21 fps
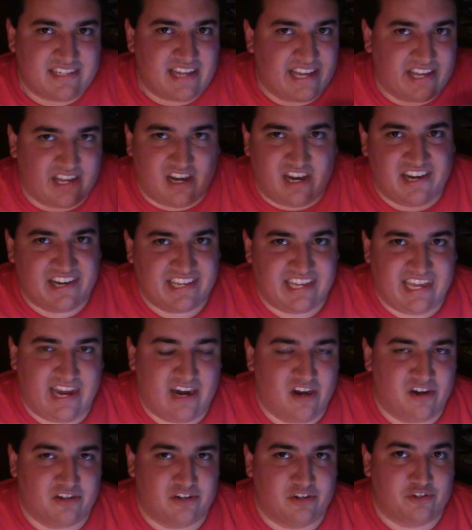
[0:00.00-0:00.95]
iconic
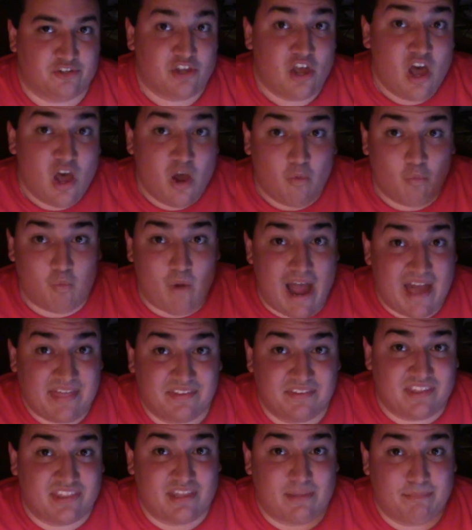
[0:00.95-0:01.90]
characters
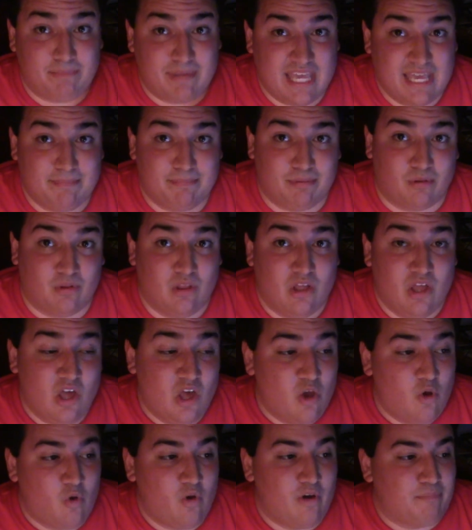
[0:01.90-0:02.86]
rather than the people
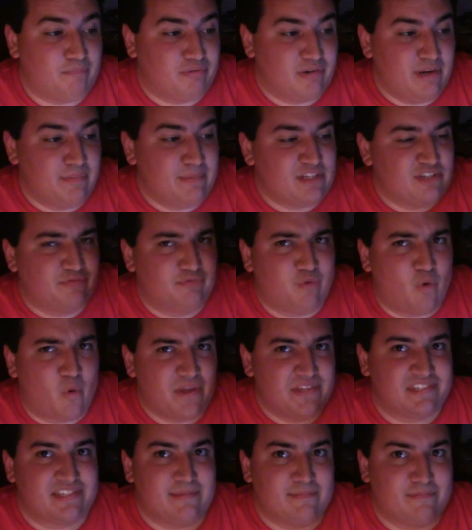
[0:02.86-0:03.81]
who have pretty much
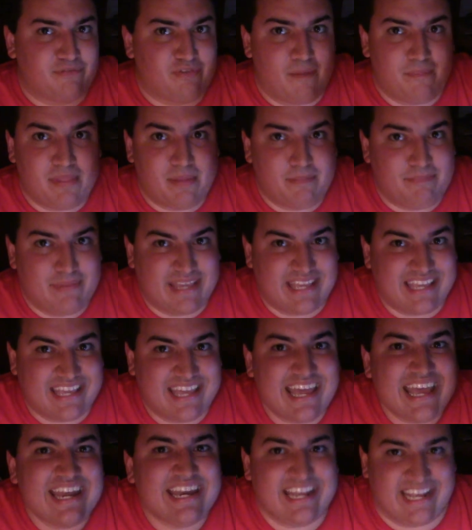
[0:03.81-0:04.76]
voiced them from the
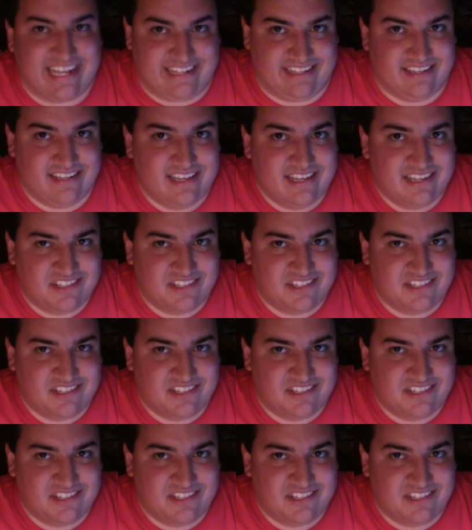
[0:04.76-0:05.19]
beginning.